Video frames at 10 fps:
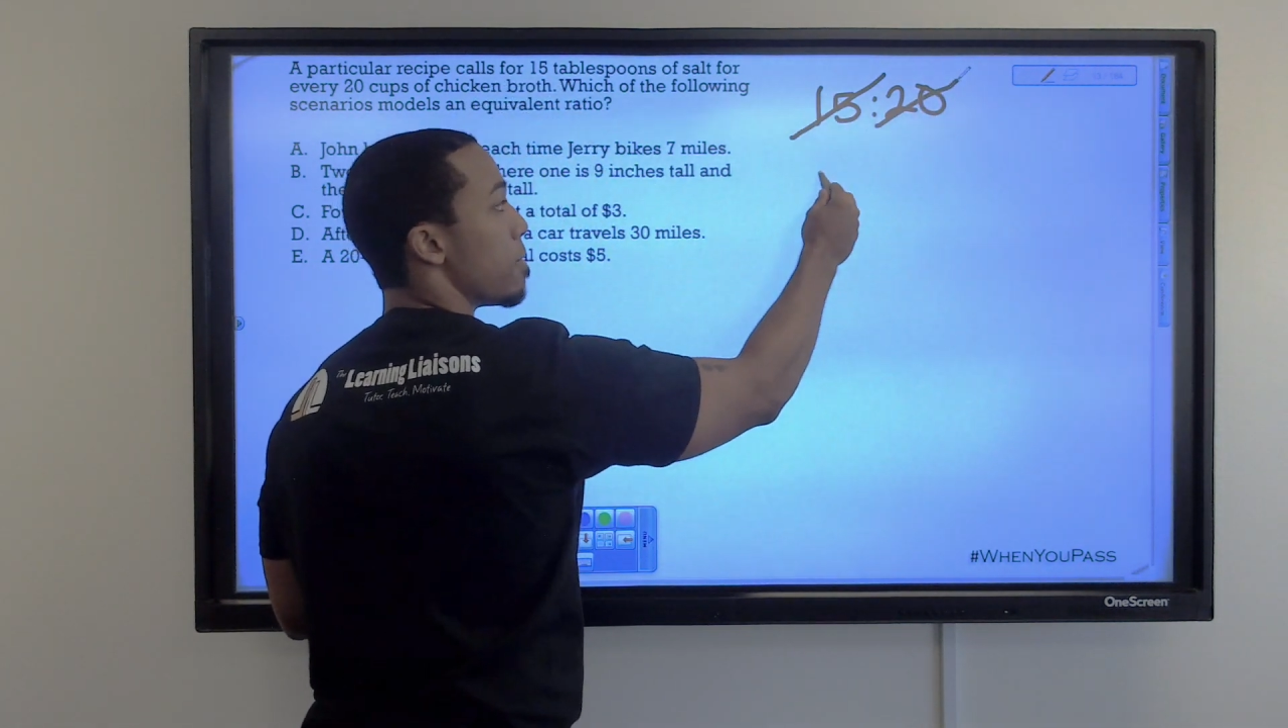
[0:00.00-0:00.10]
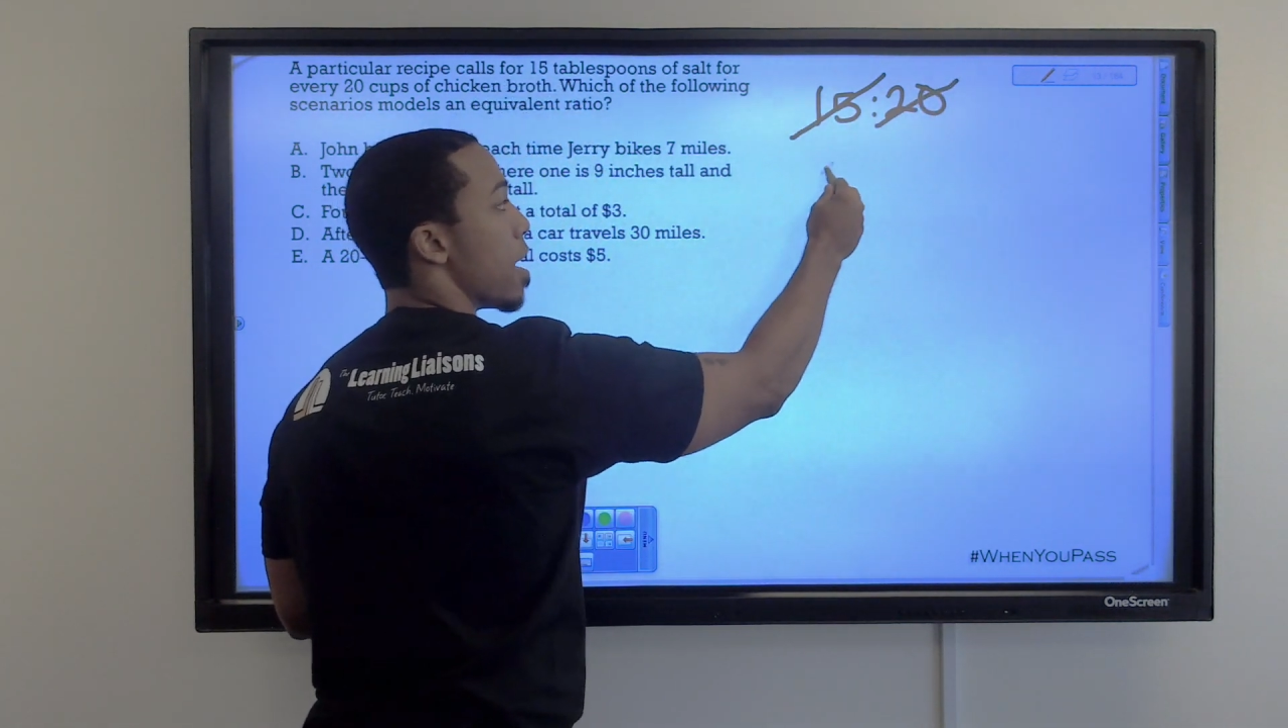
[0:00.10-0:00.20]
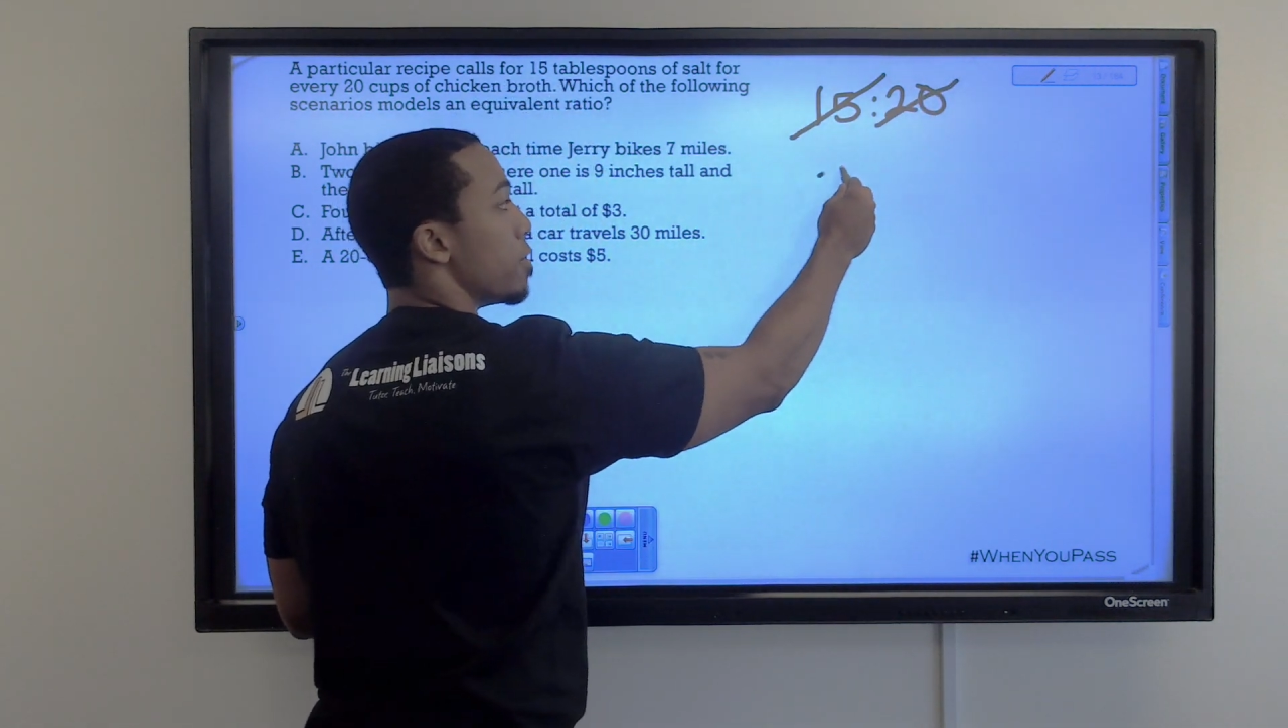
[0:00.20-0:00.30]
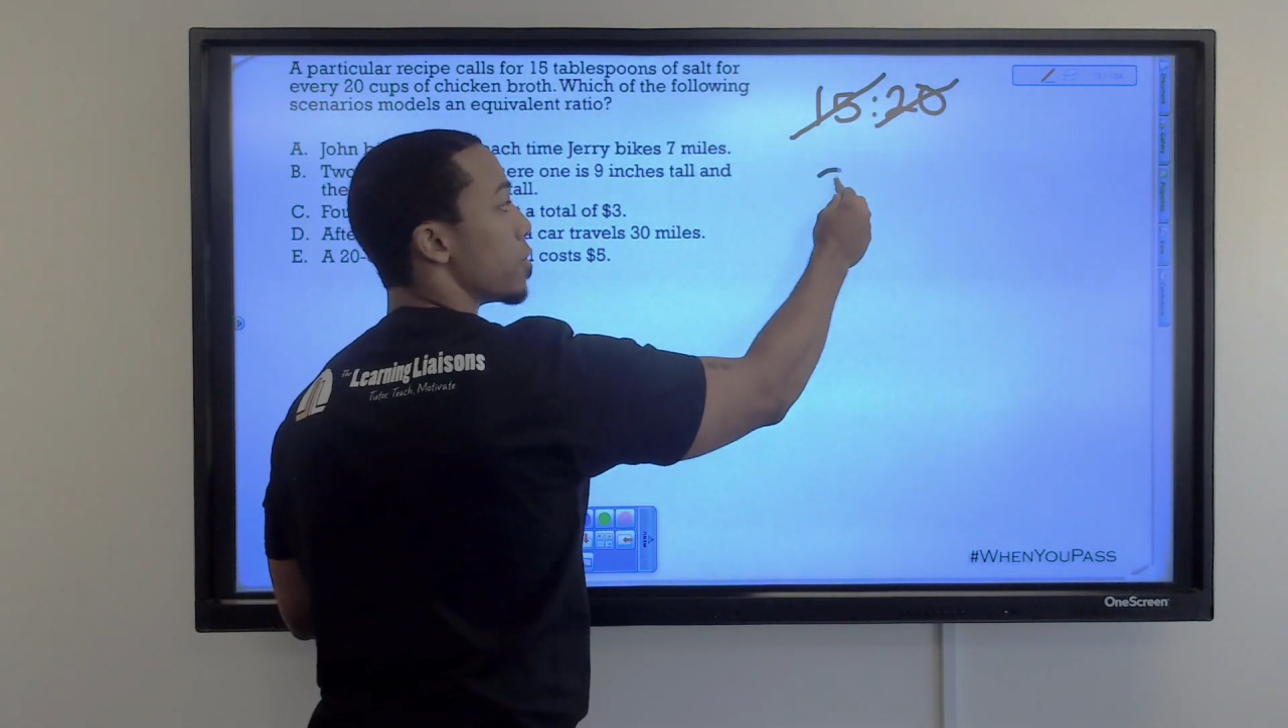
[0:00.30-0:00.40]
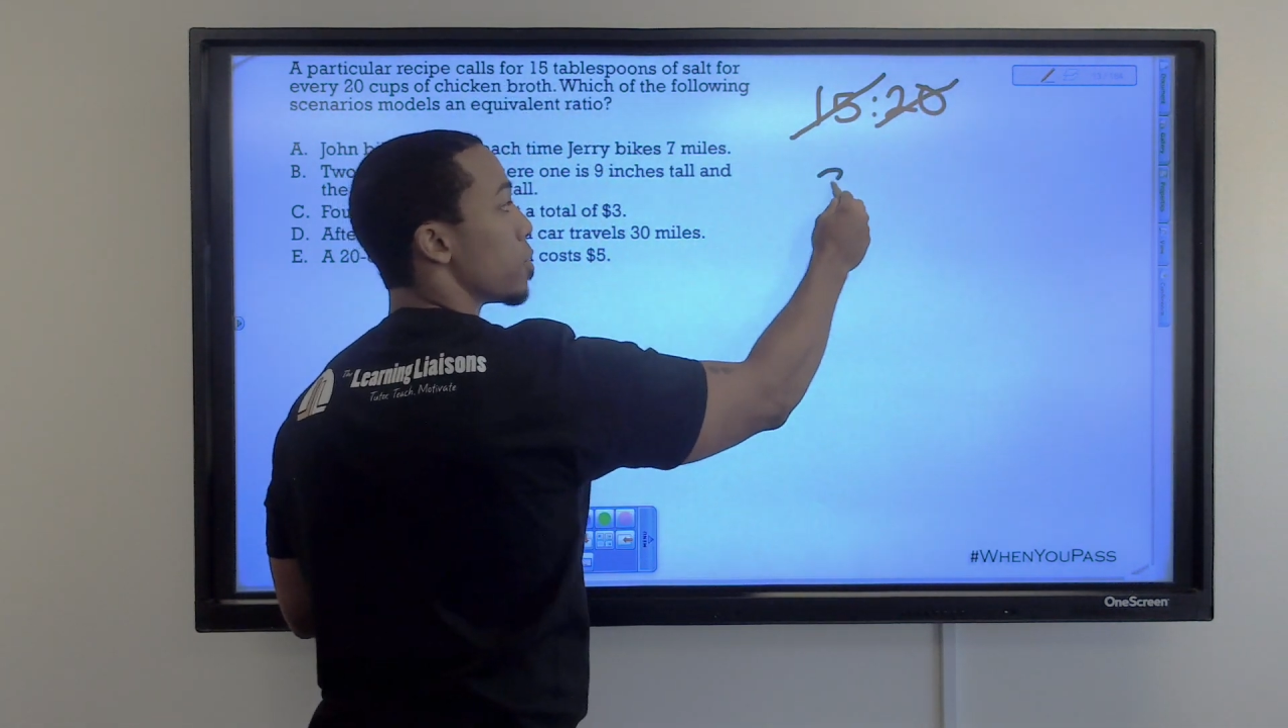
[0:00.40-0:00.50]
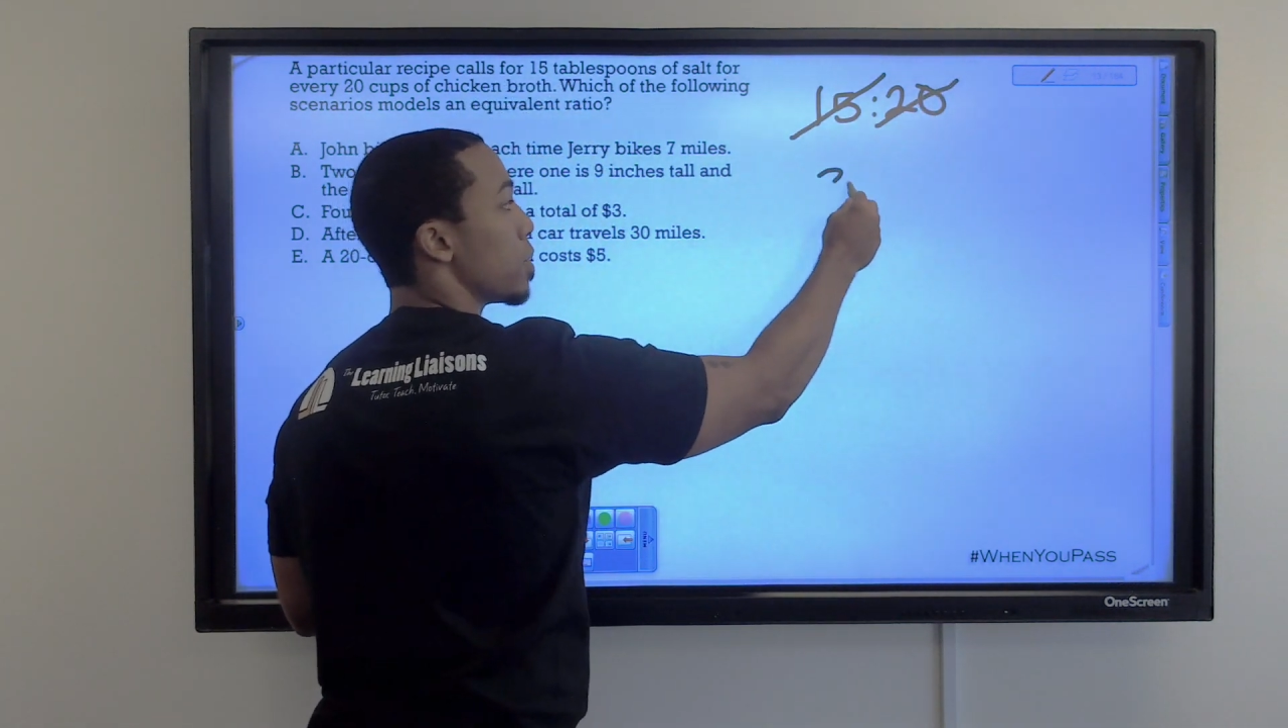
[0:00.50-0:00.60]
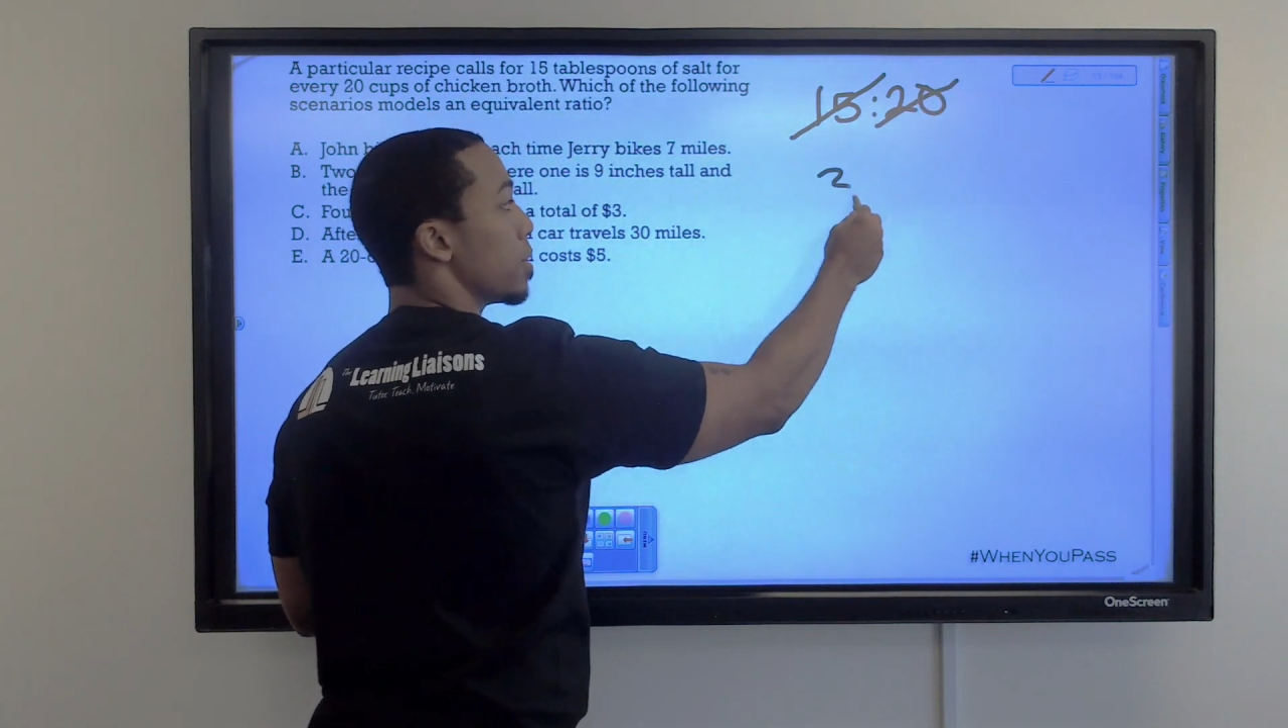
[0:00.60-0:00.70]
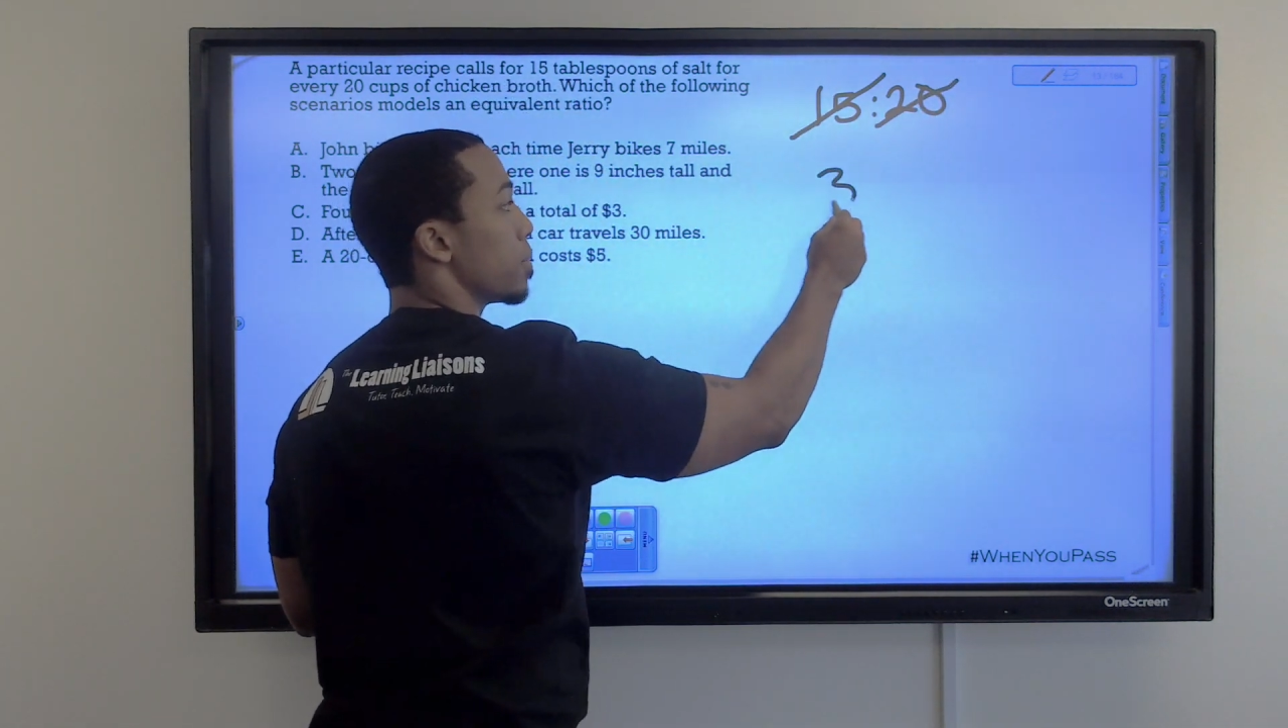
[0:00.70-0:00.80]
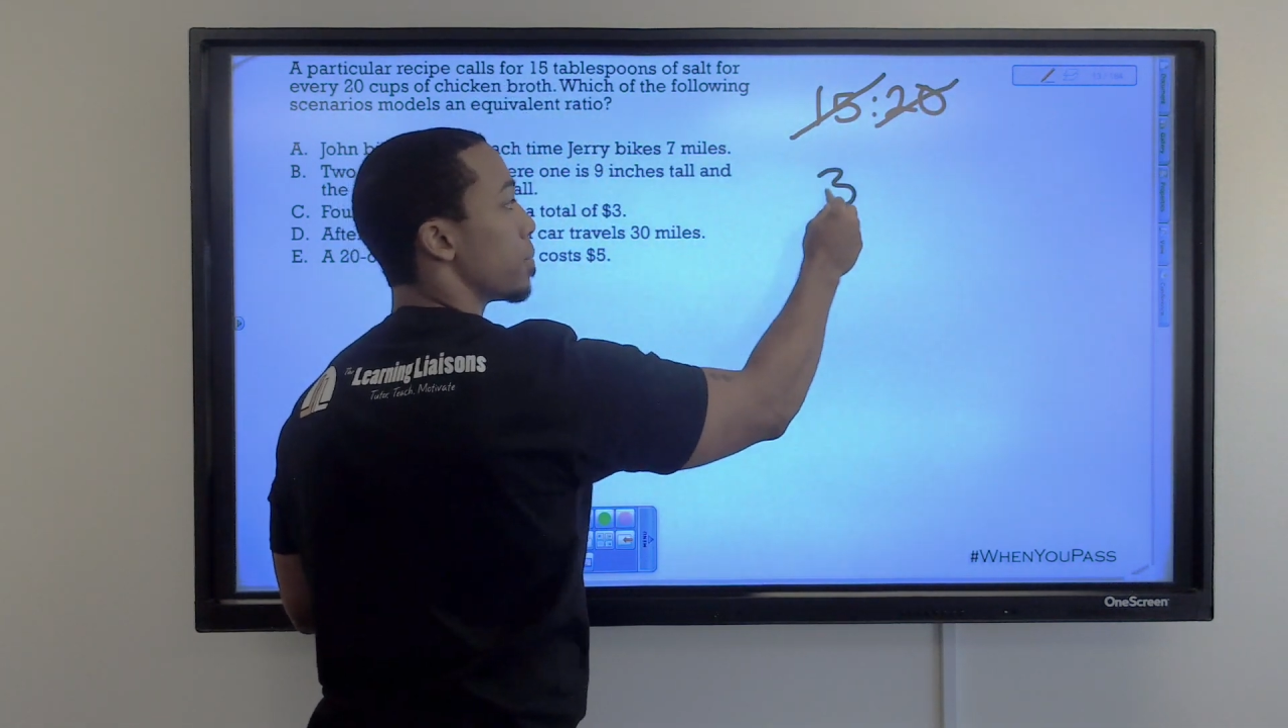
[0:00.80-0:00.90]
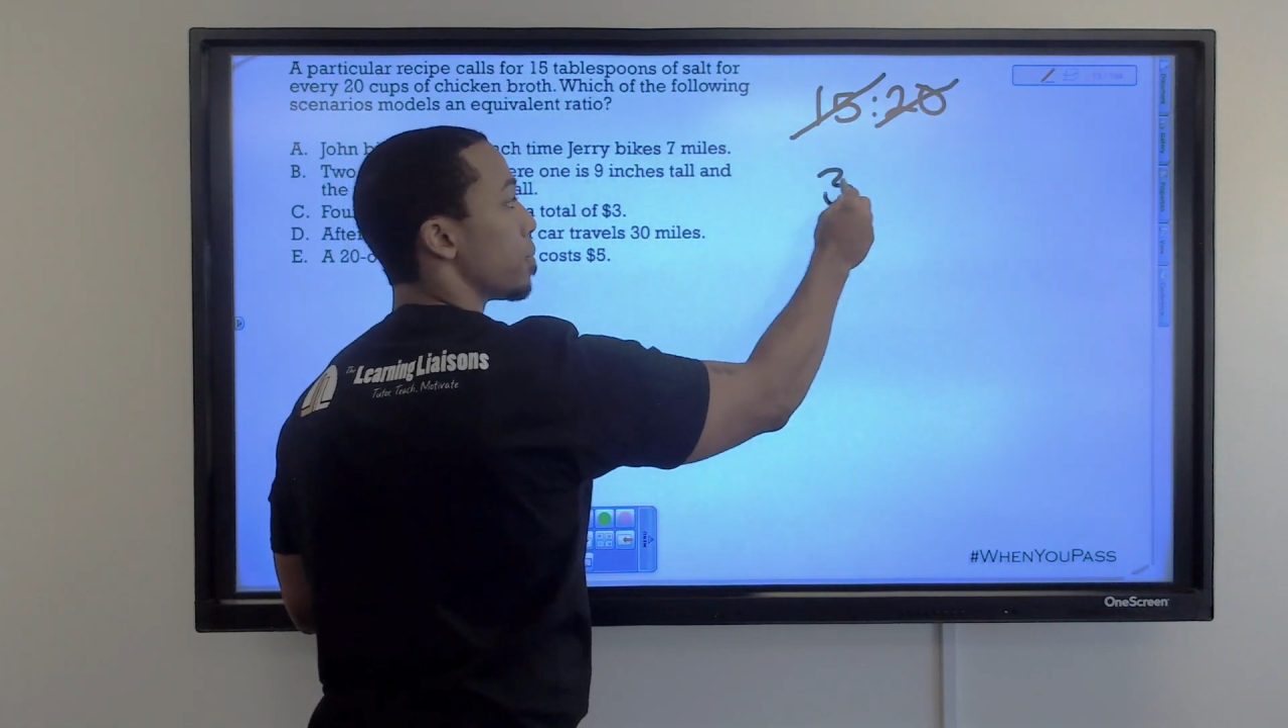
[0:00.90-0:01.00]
5 is 3.